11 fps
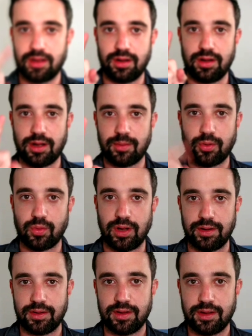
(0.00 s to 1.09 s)
Number
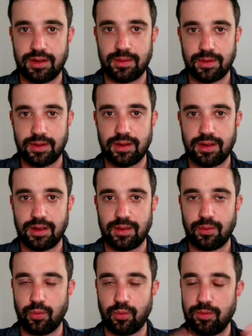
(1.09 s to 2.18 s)
1,
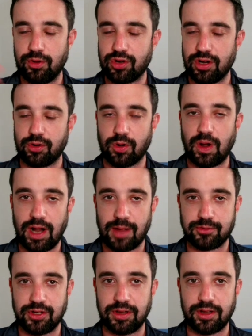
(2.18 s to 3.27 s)
we've been trying to grow our
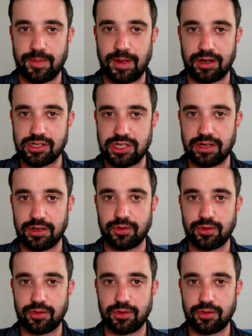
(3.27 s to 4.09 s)
option income on our channel.